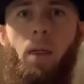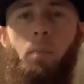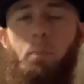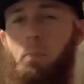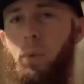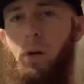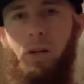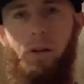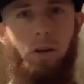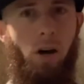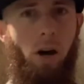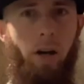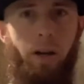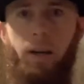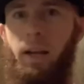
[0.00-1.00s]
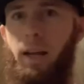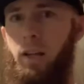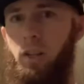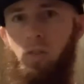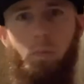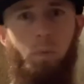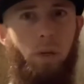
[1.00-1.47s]
but none
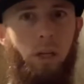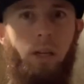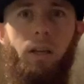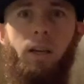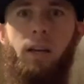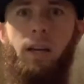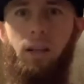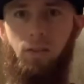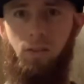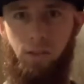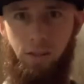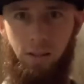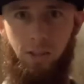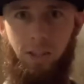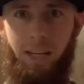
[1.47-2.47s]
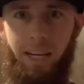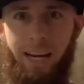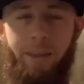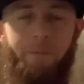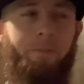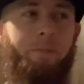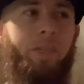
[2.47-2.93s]
as big as this
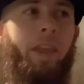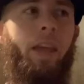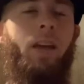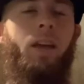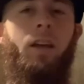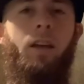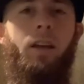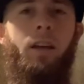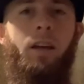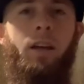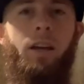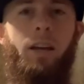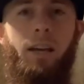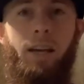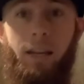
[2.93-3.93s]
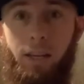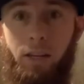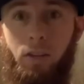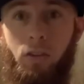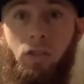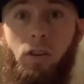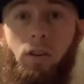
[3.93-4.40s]
guy.
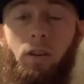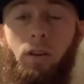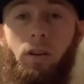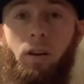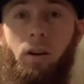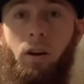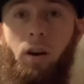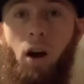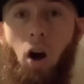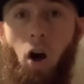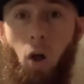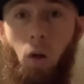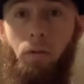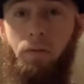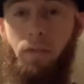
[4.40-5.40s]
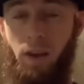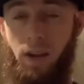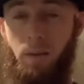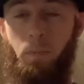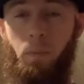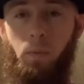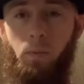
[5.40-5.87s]
His Hall of
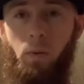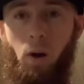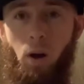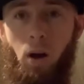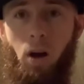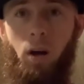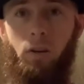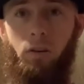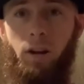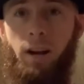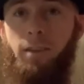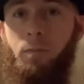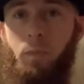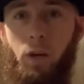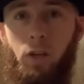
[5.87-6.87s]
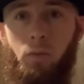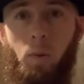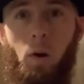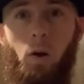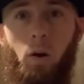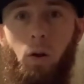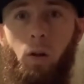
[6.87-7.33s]
Fame autographed
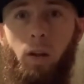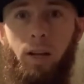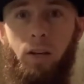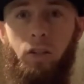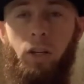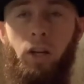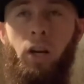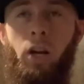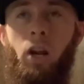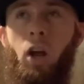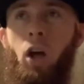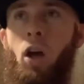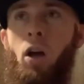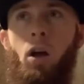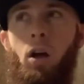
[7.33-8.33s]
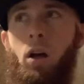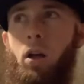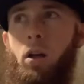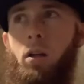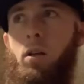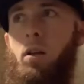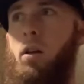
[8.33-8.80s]
baseball collection
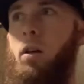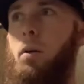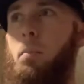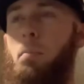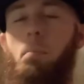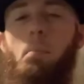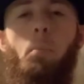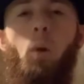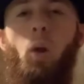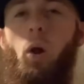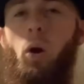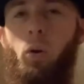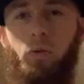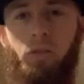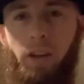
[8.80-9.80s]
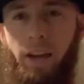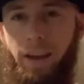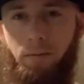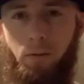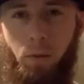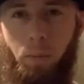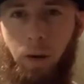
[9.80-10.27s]
blows
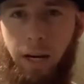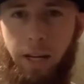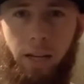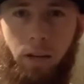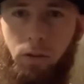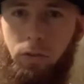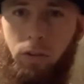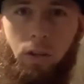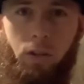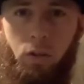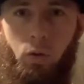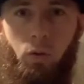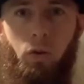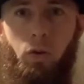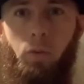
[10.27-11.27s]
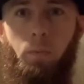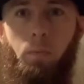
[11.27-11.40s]
everybody else on YouTube